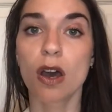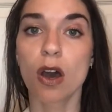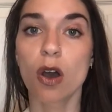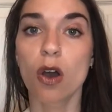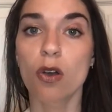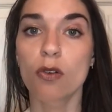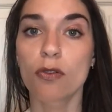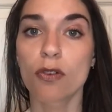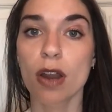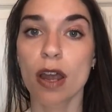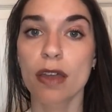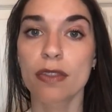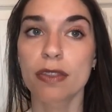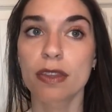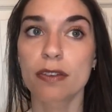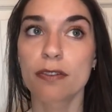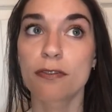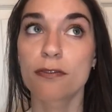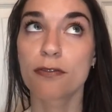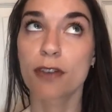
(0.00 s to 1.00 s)
Over on
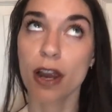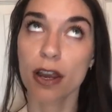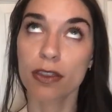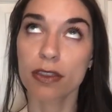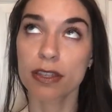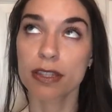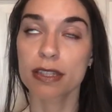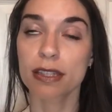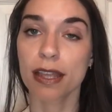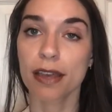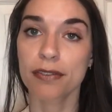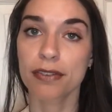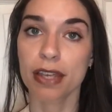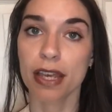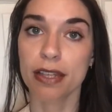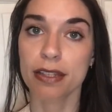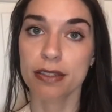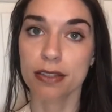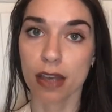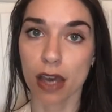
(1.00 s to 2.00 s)
the farthest left
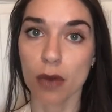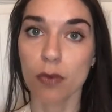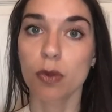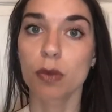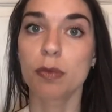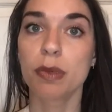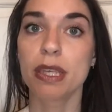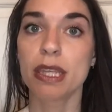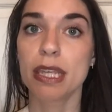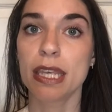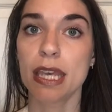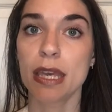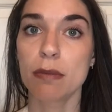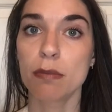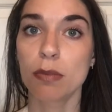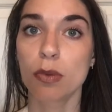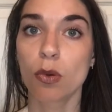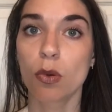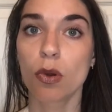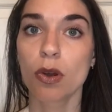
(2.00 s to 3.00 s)
hand side will be the
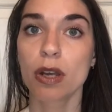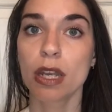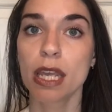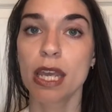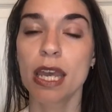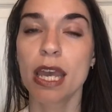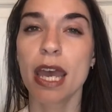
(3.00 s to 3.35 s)
import,